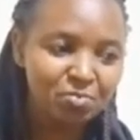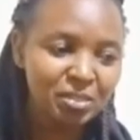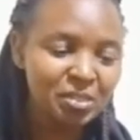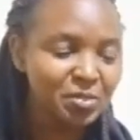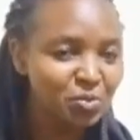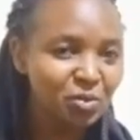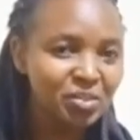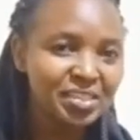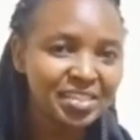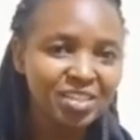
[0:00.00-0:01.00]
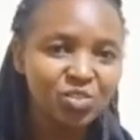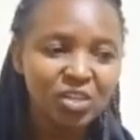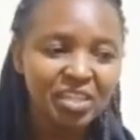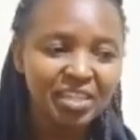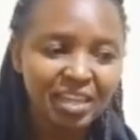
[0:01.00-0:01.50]
please do consider
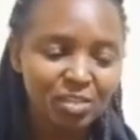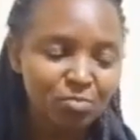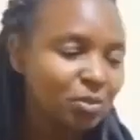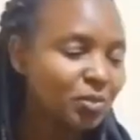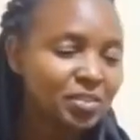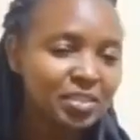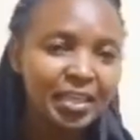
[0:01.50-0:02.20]
joining us, because